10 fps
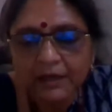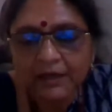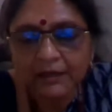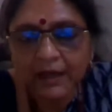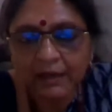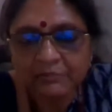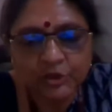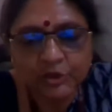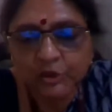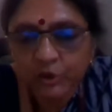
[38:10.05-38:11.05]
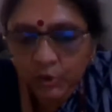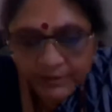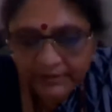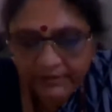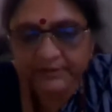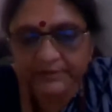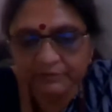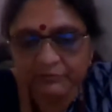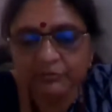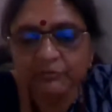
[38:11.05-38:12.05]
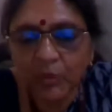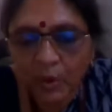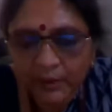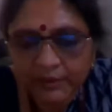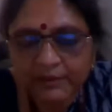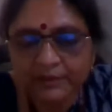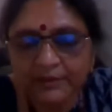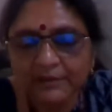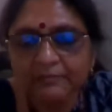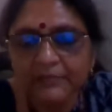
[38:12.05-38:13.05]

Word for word: uh, i'm sure no citizen would want uh,